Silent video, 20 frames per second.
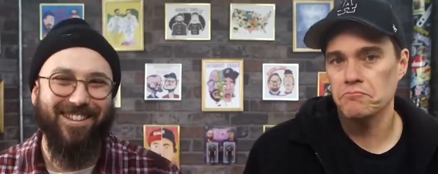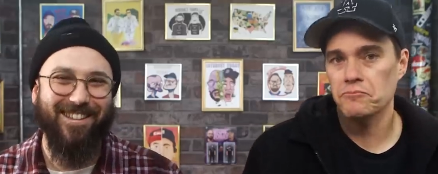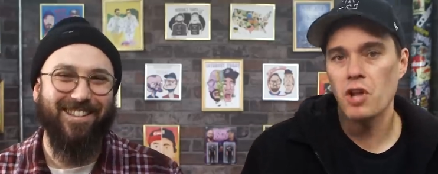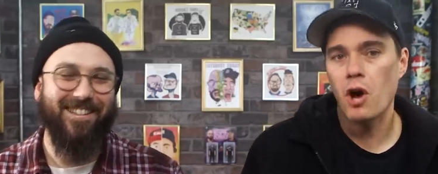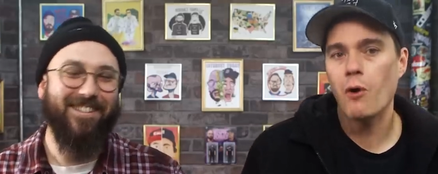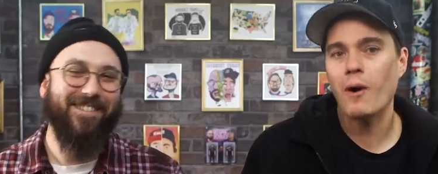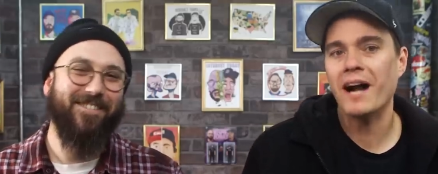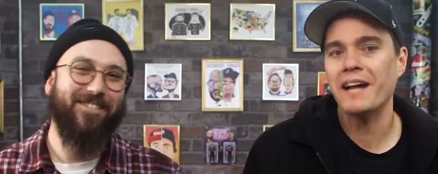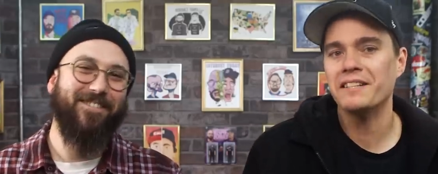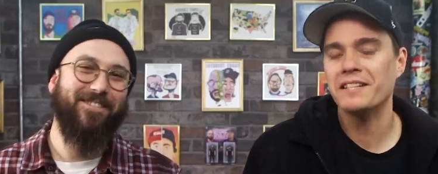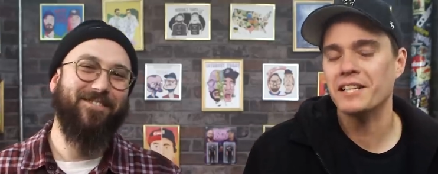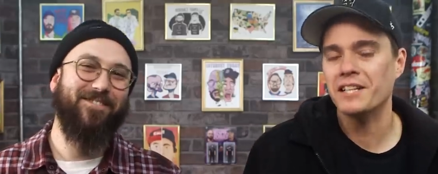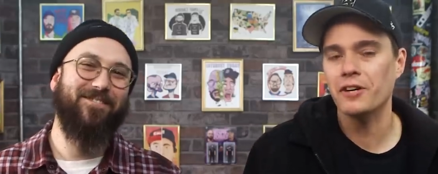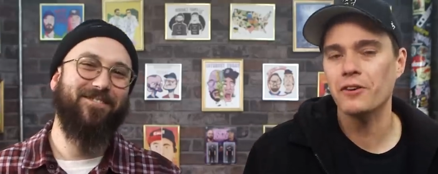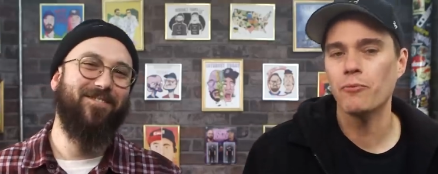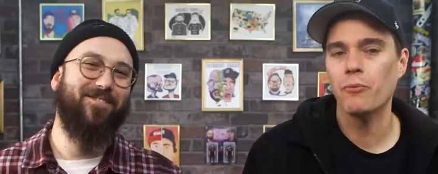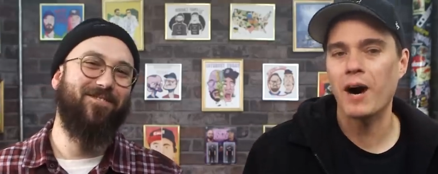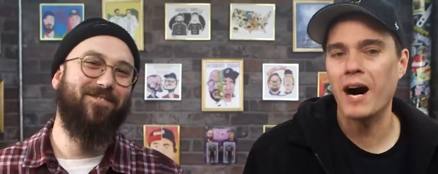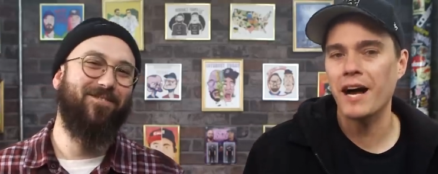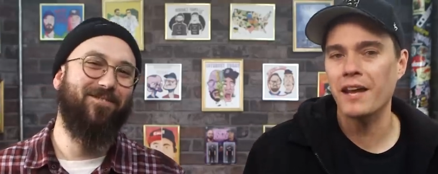Speaker 1: no
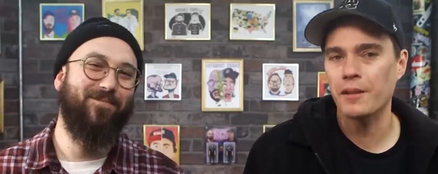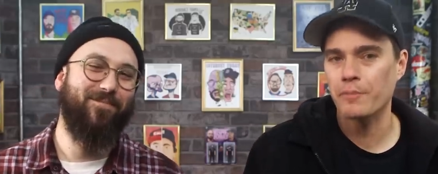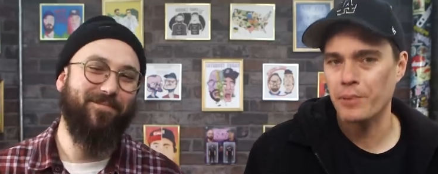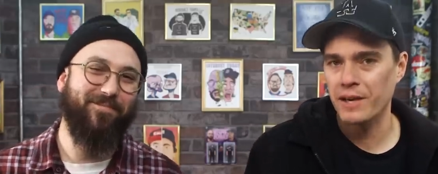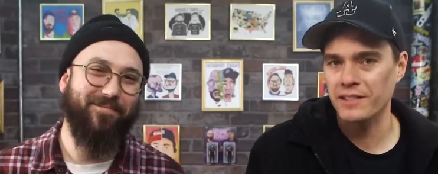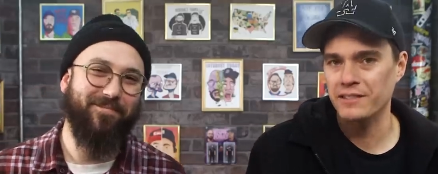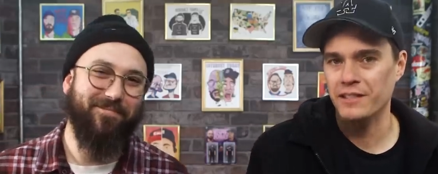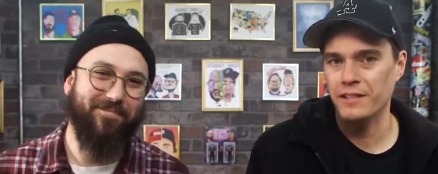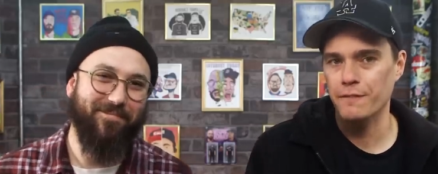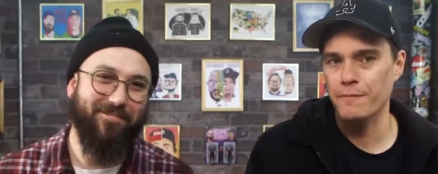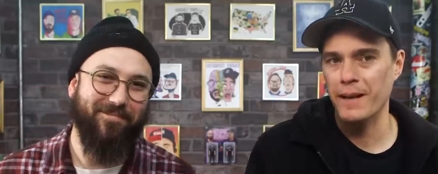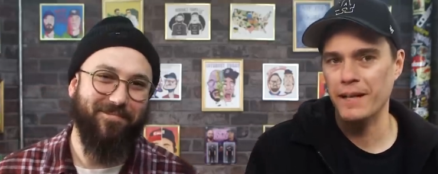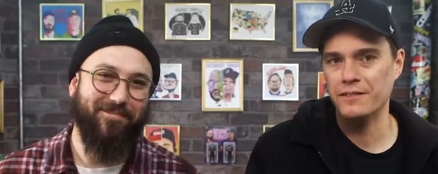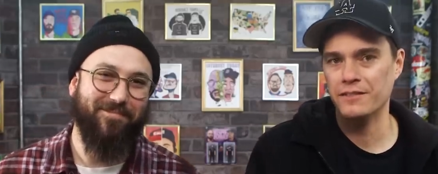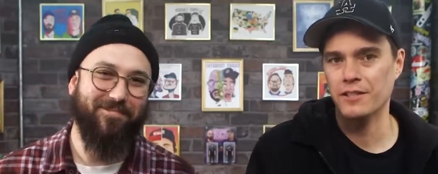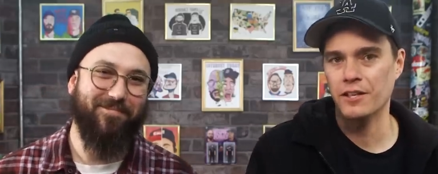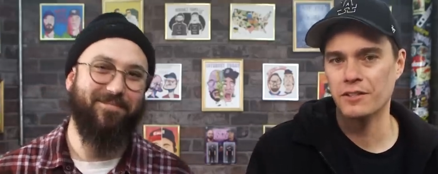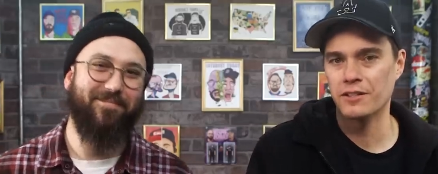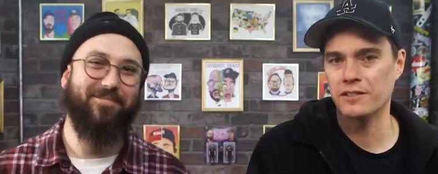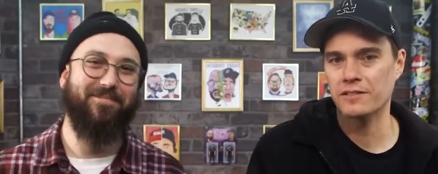idea why the president of
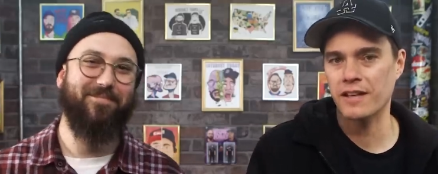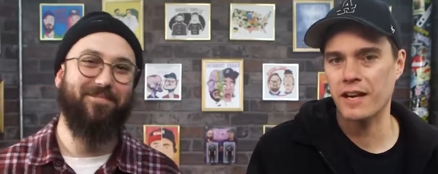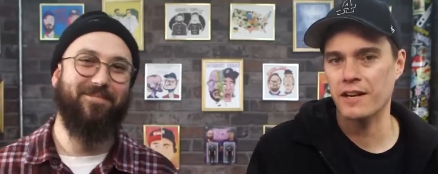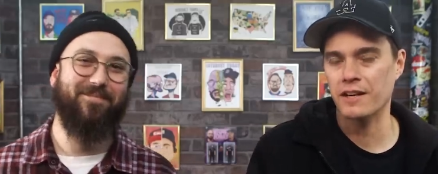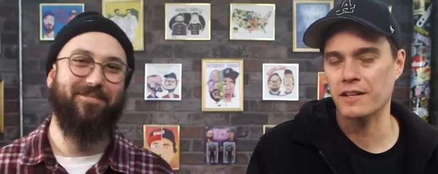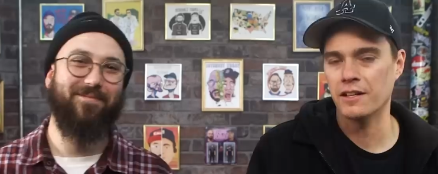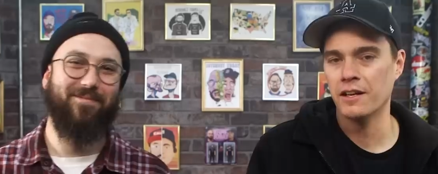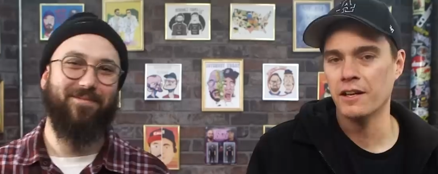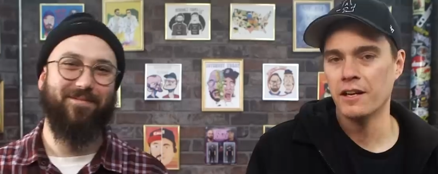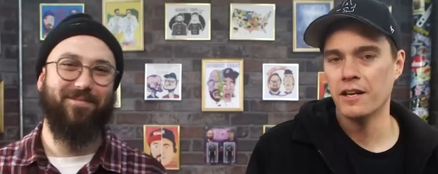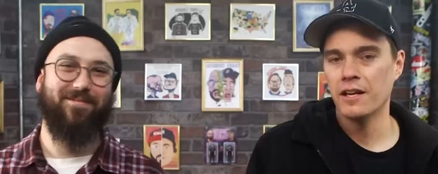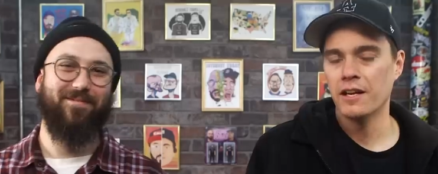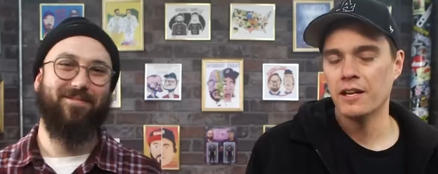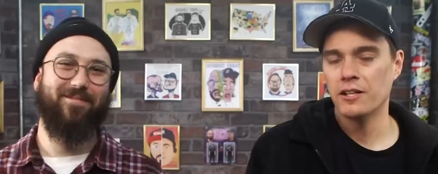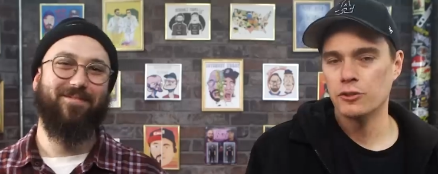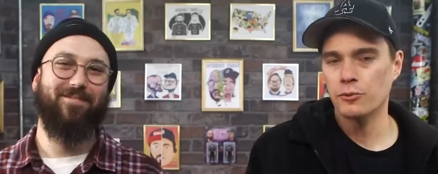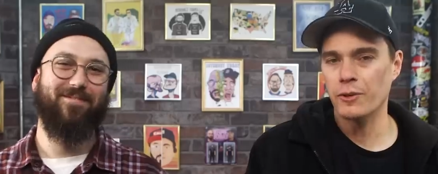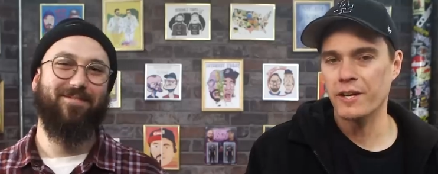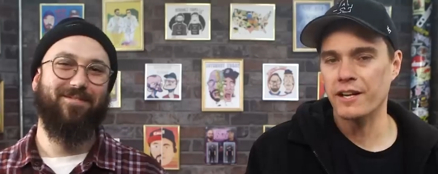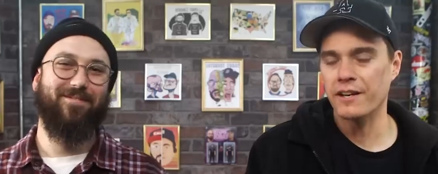Mexico decided to
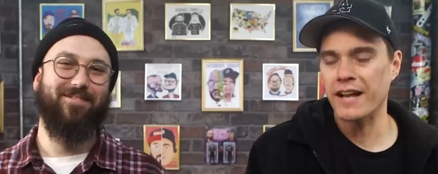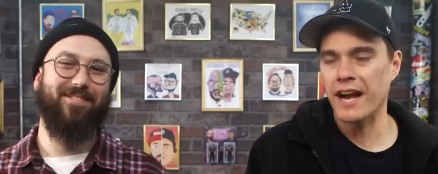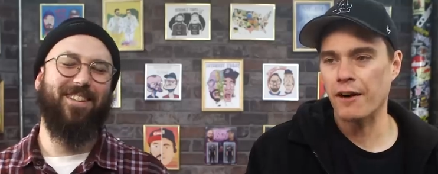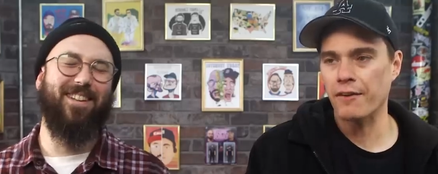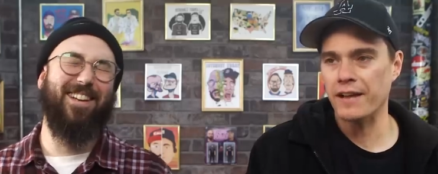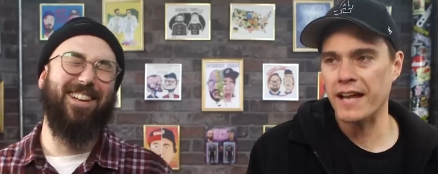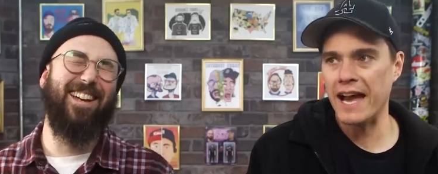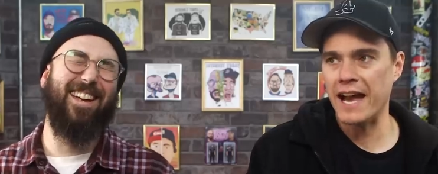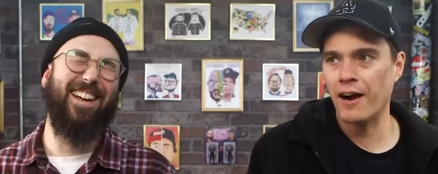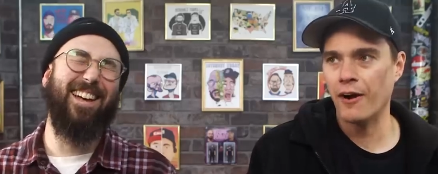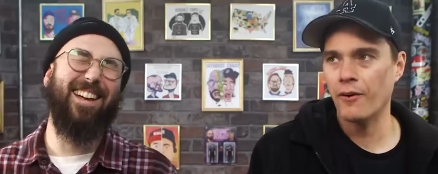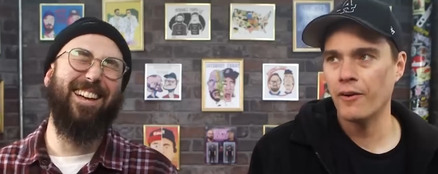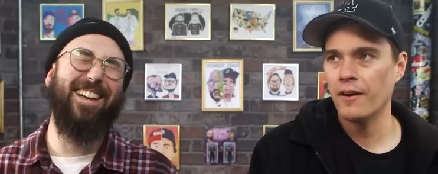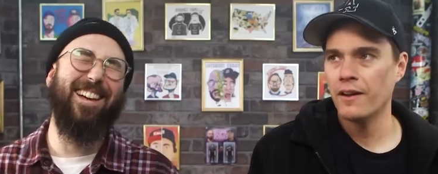tweet it out now.